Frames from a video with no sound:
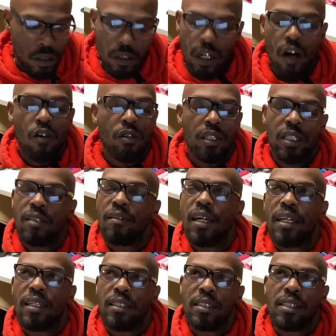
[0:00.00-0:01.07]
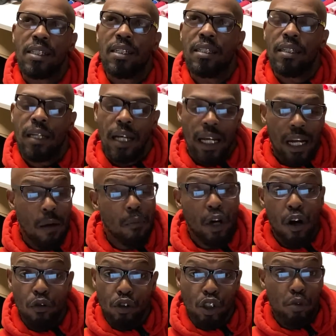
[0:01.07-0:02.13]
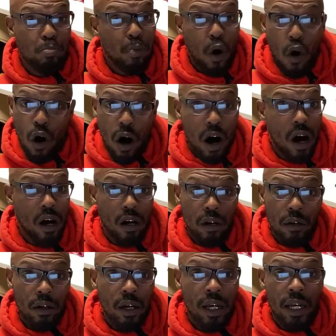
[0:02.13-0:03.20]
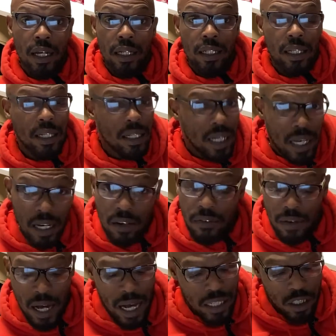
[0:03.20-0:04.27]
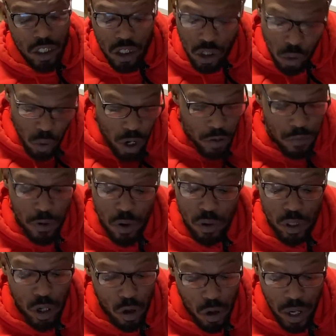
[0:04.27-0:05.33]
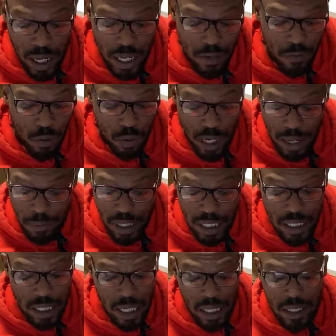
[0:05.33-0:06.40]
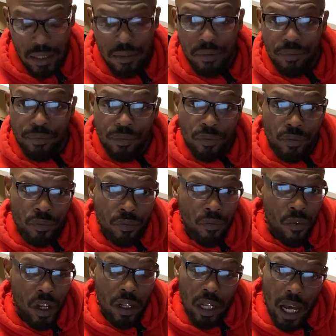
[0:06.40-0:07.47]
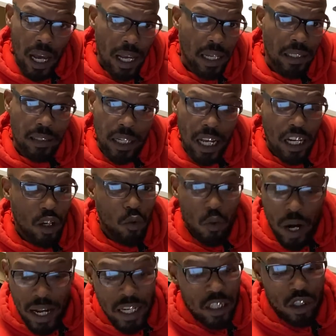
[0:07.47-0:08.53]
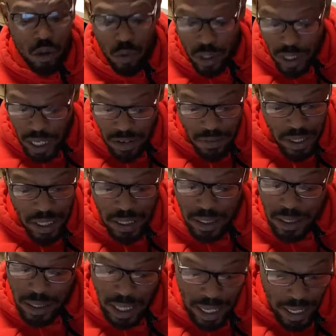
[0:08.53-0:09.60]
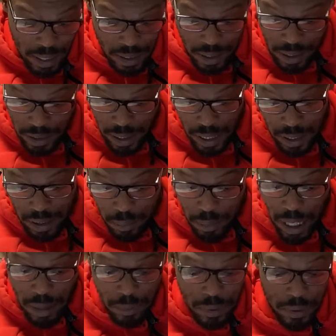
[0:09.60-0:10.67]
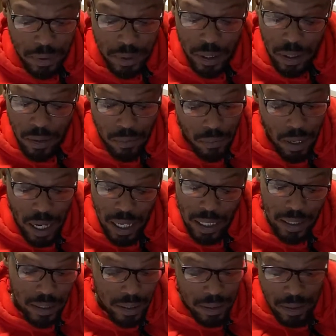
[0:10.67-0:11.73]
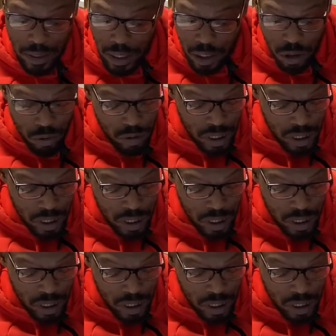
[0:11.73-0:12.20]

Long live Edna Jean. And I'm going to spoil her to death. I swear for Lord if you let me tell it. Like, in a way that you would never understand. Look at that little mama. Right? You